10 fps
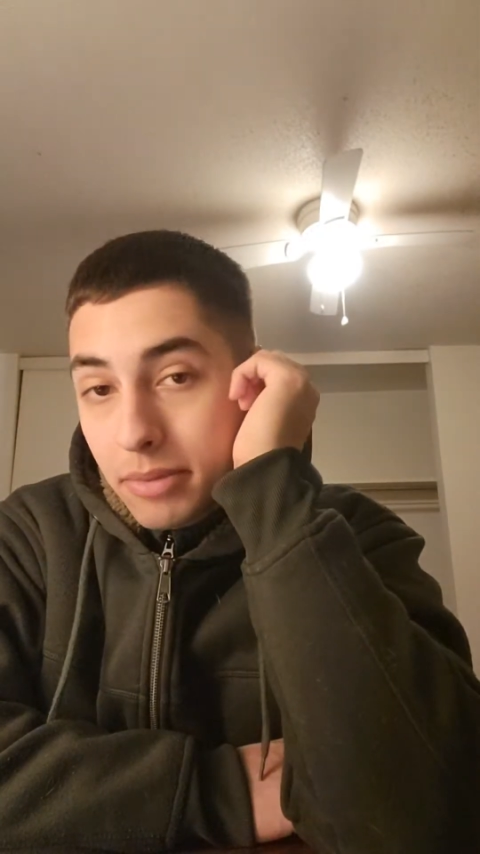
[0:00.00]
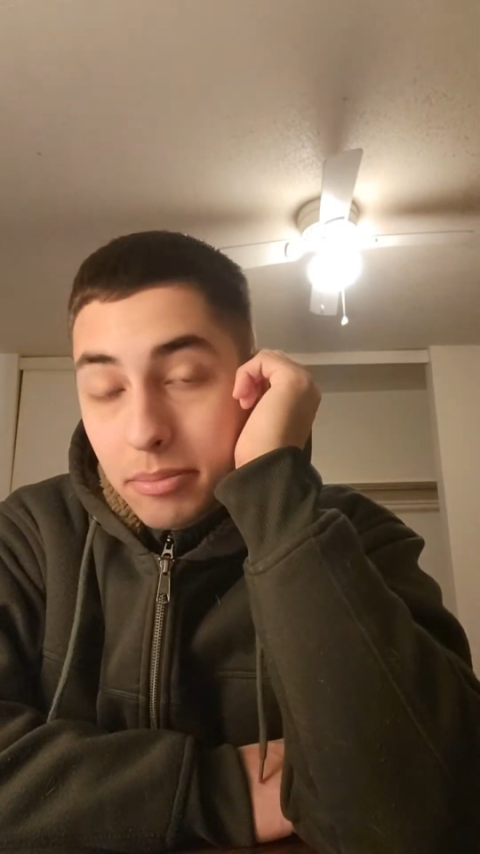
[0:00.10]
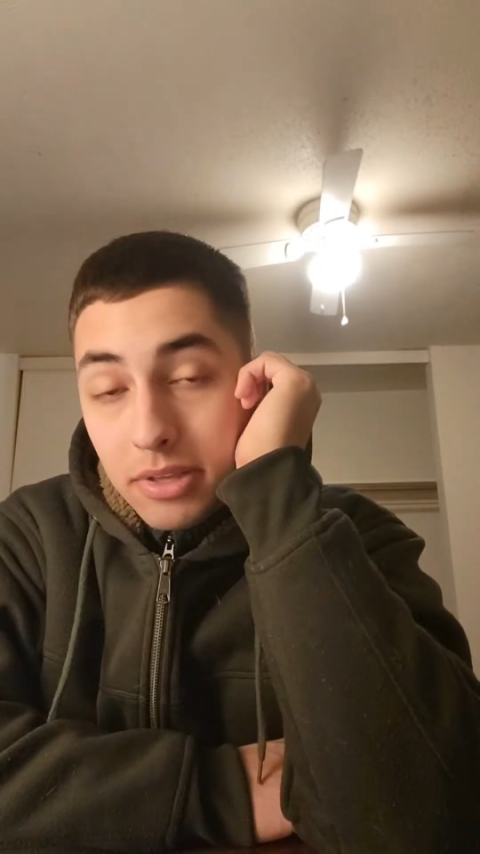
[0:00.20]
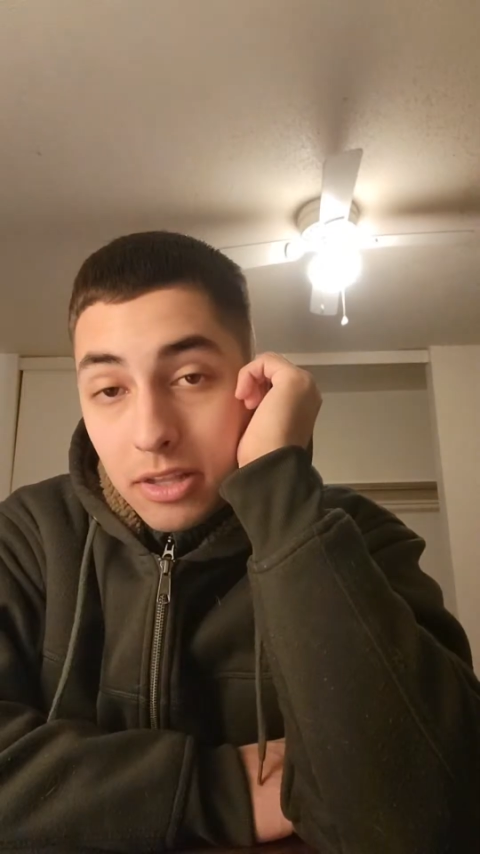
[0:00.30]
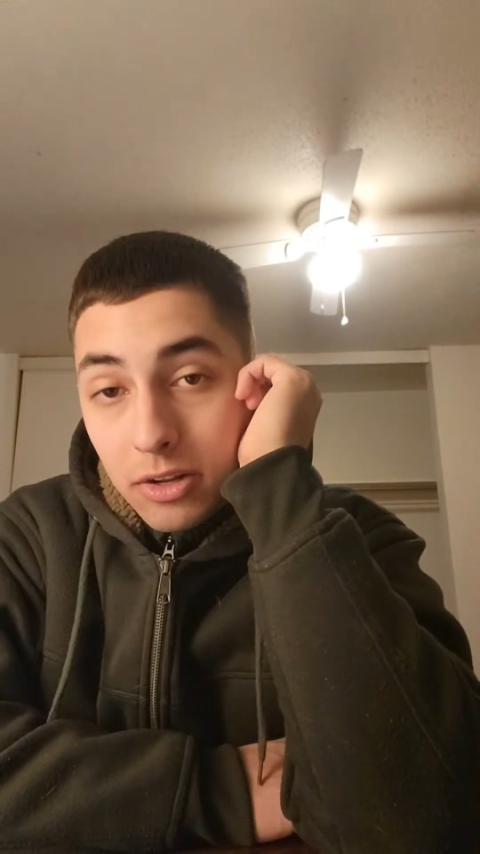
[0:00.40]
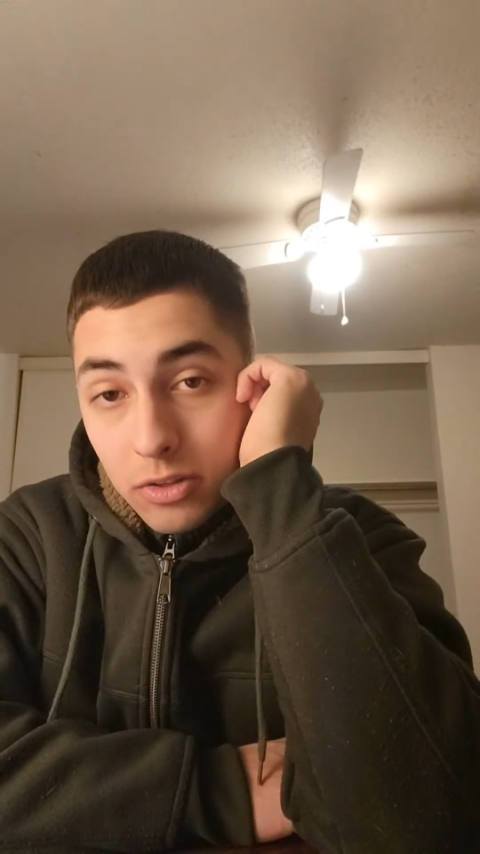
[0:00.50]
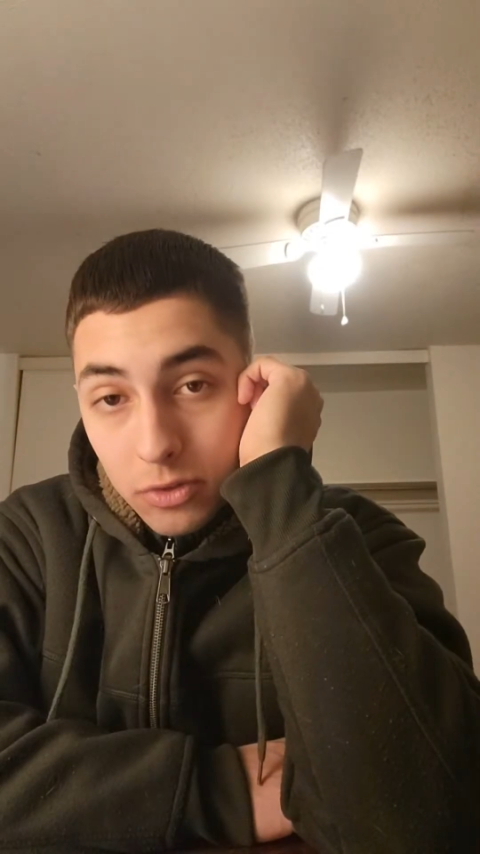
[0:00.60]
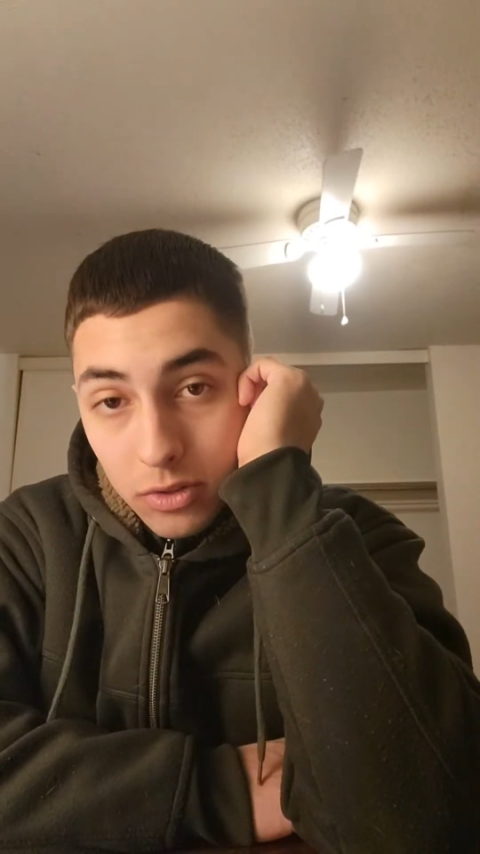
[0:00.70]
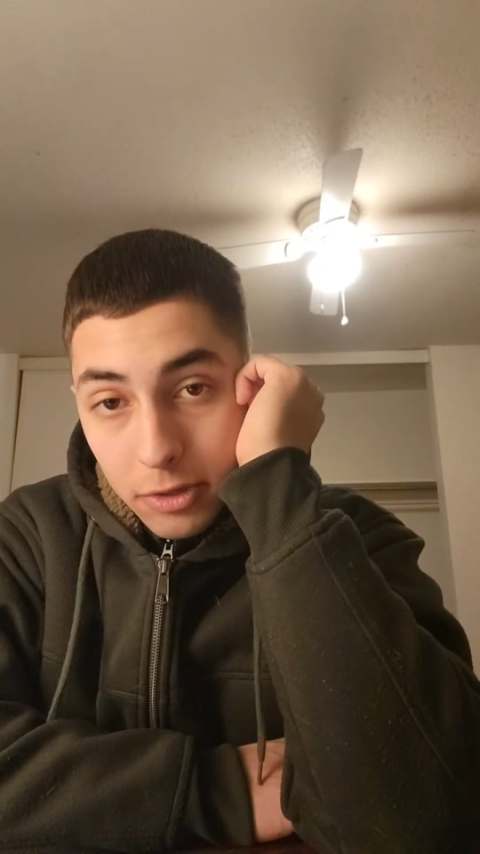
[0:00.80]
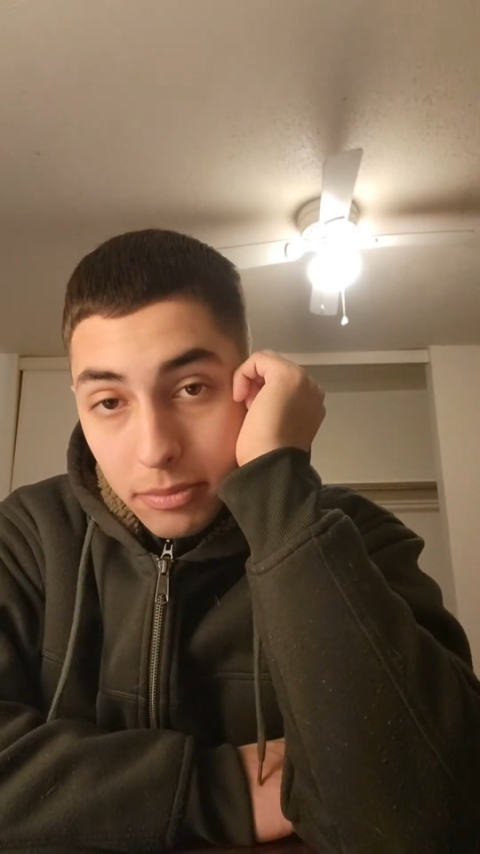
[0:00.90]
Maybe a little
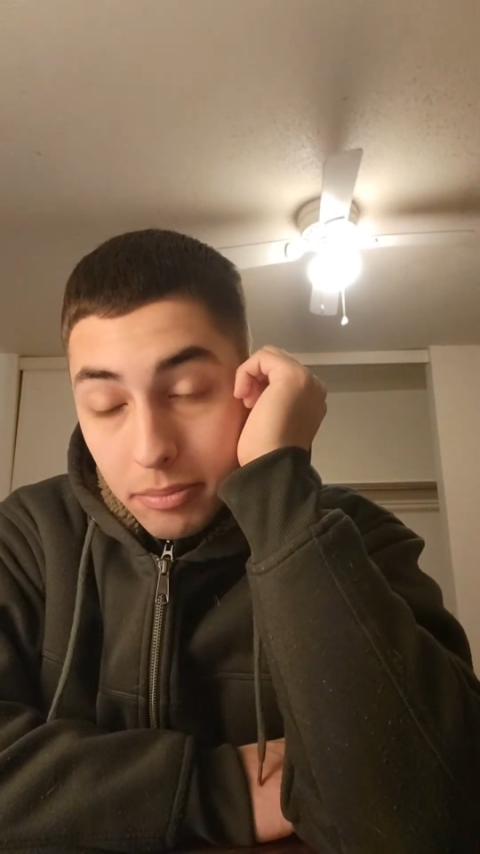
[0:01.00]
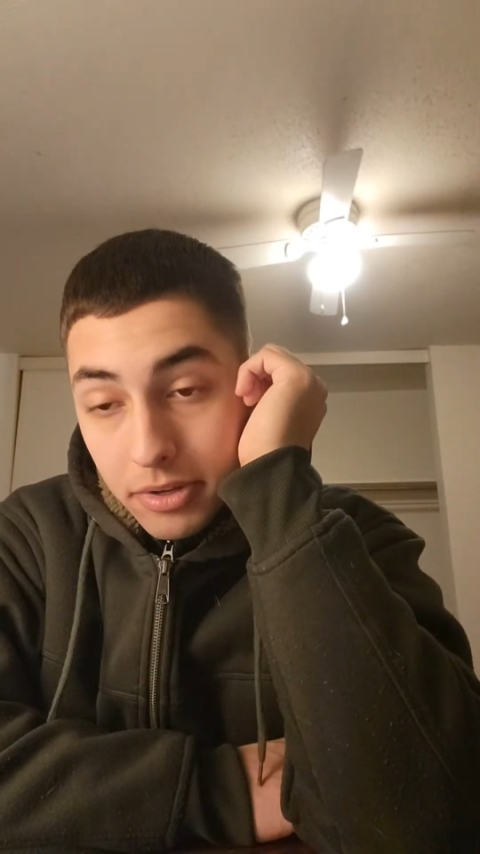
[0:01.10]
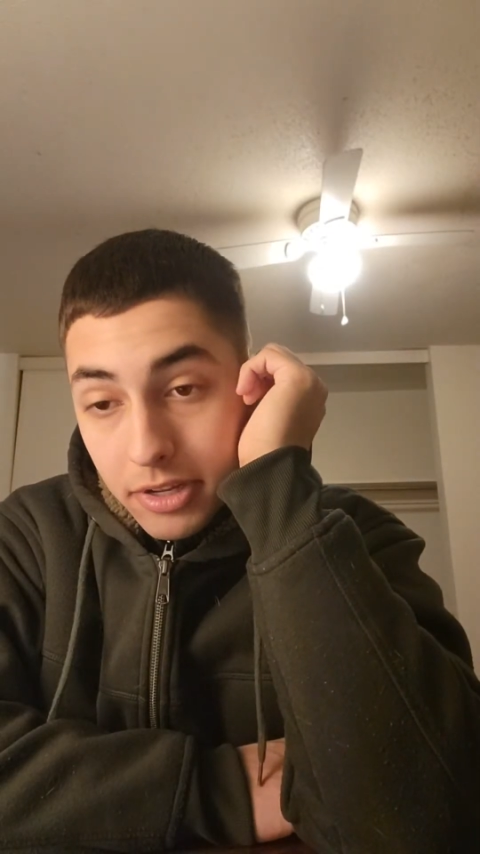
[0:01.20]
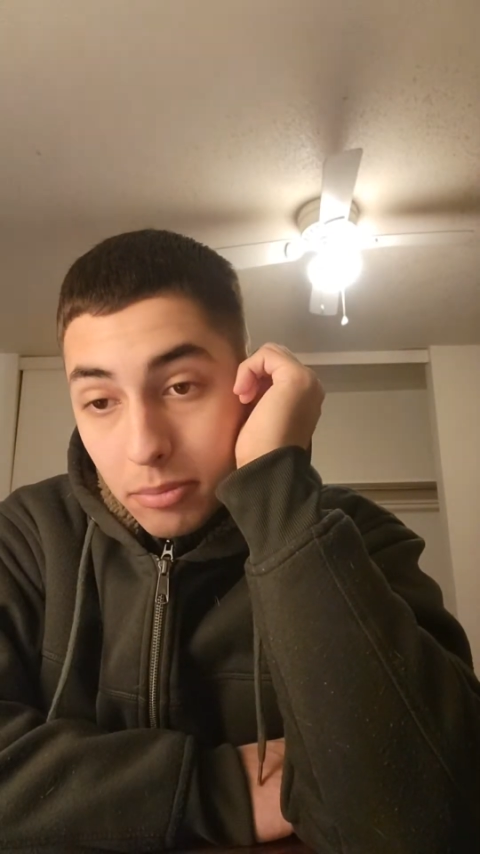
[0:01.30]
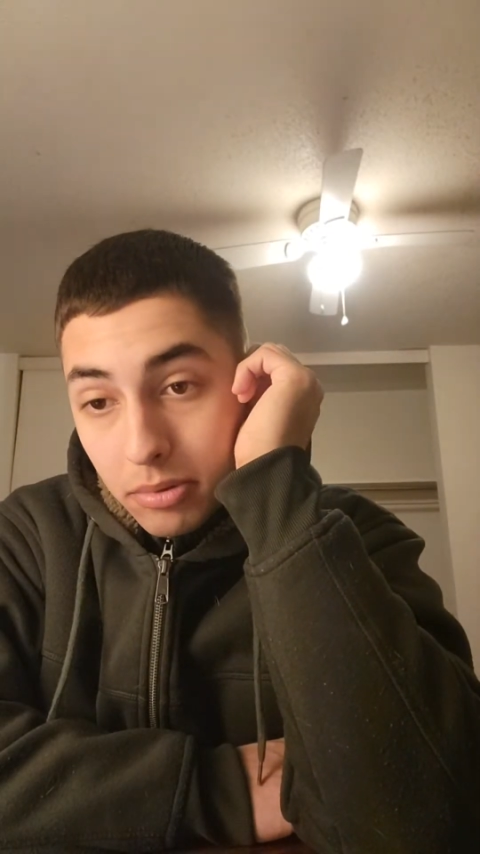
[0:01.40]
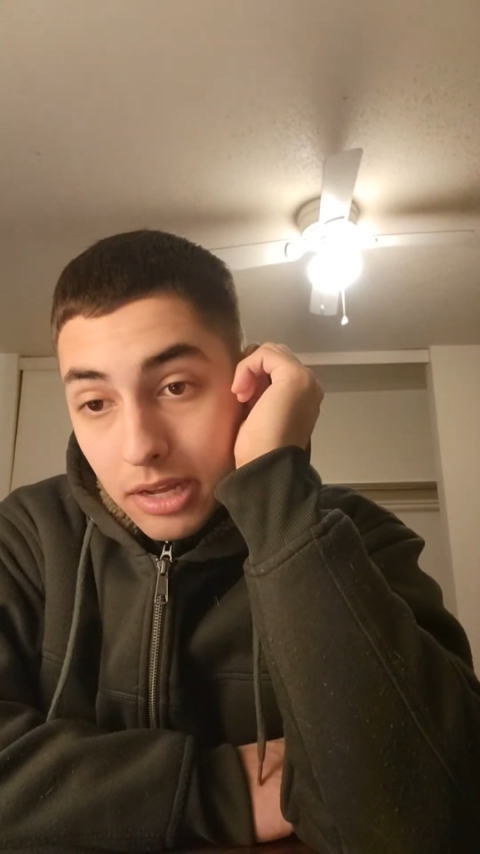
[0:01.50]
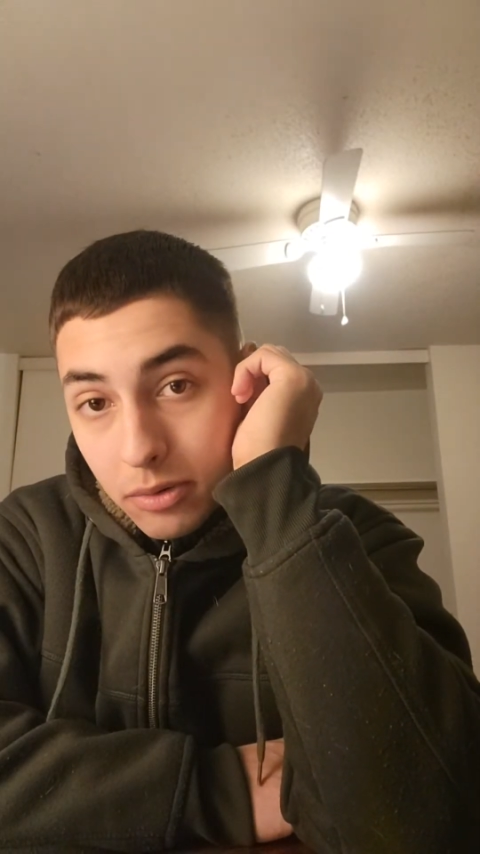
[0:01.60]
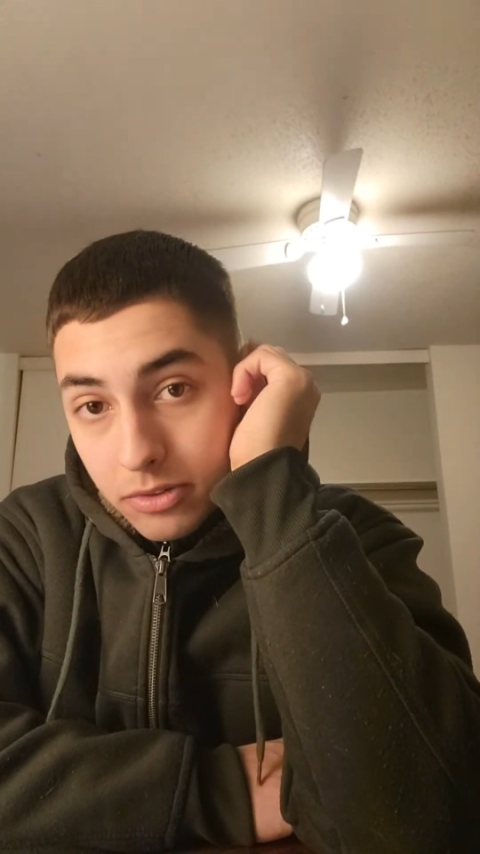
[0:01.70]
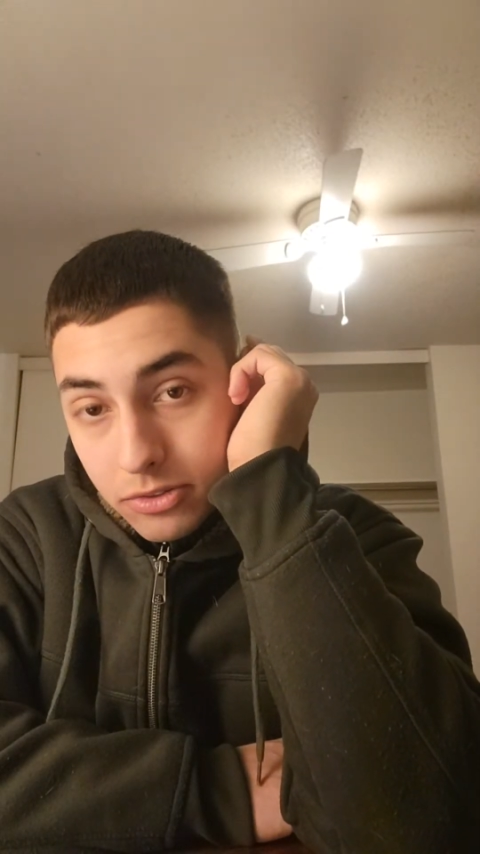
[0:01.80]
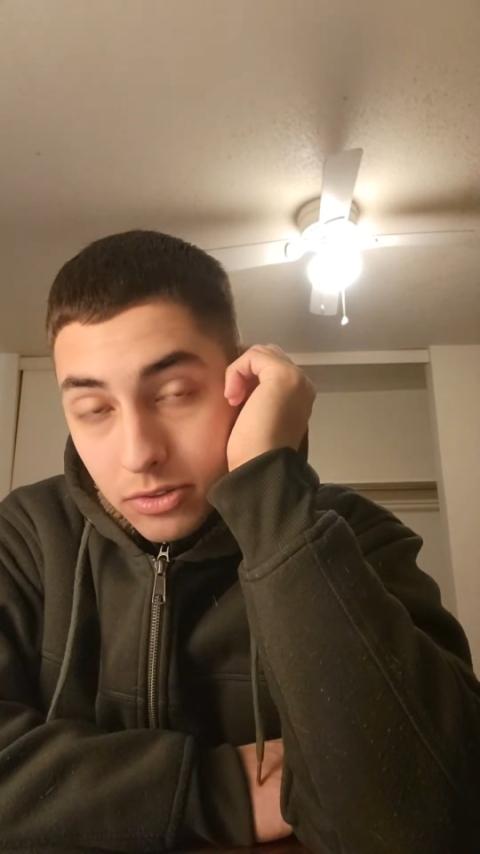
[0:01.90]
earlier, maybe a couple
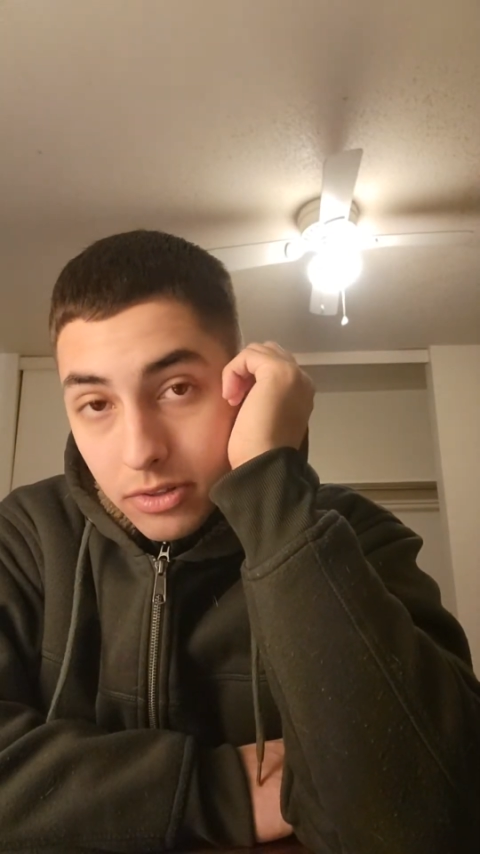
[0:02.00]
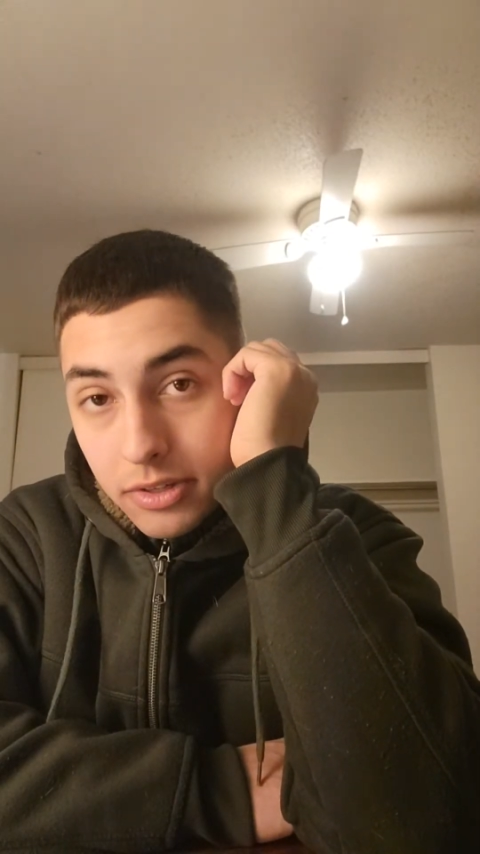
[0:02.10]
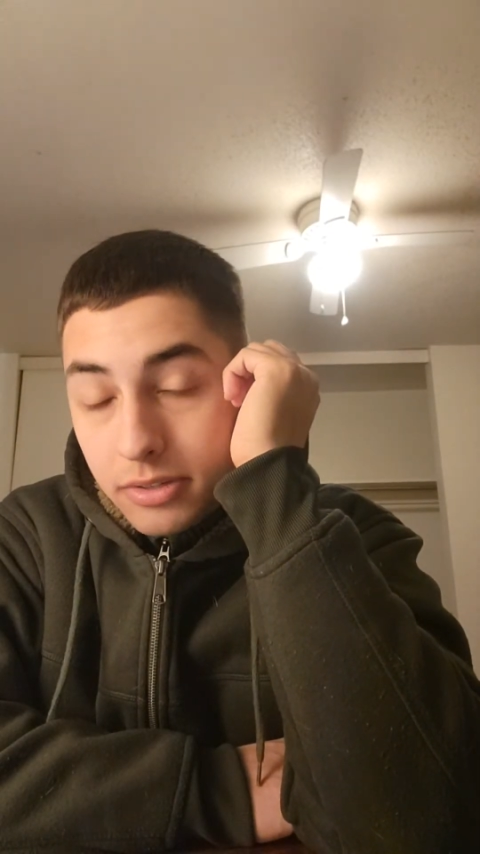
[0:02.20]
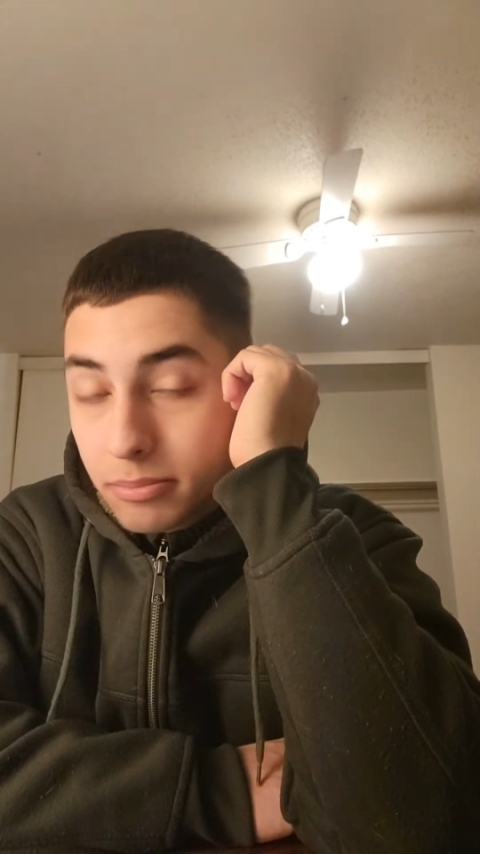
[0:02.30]
hours earlier.